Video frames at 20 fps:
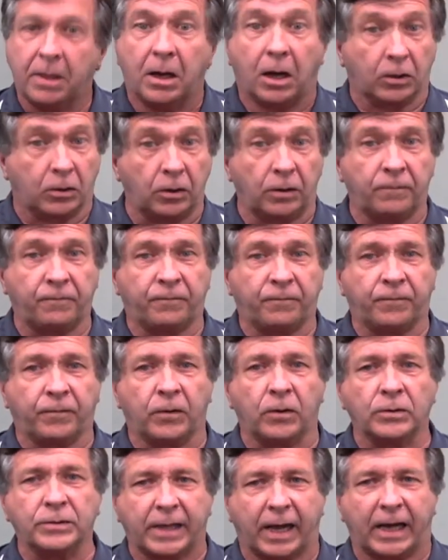A good
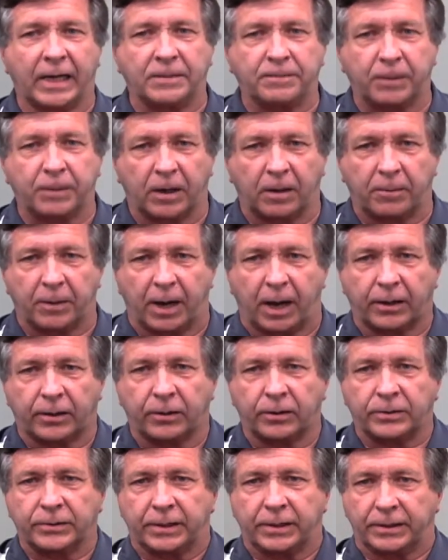full-size pair of
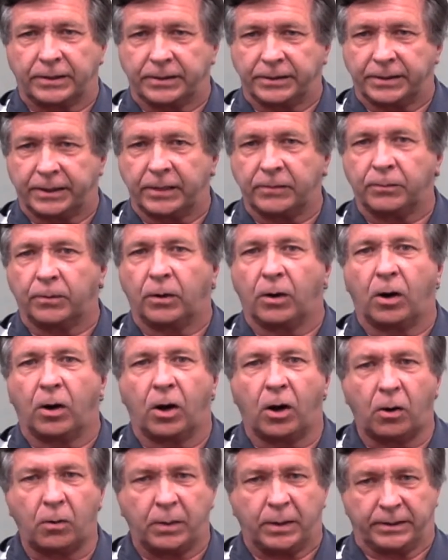binoculars such as these will
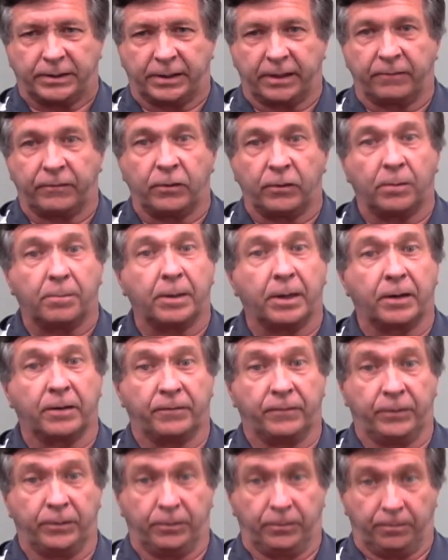always give you a better
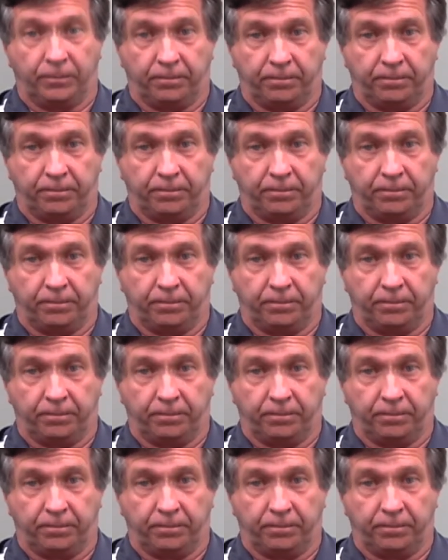view.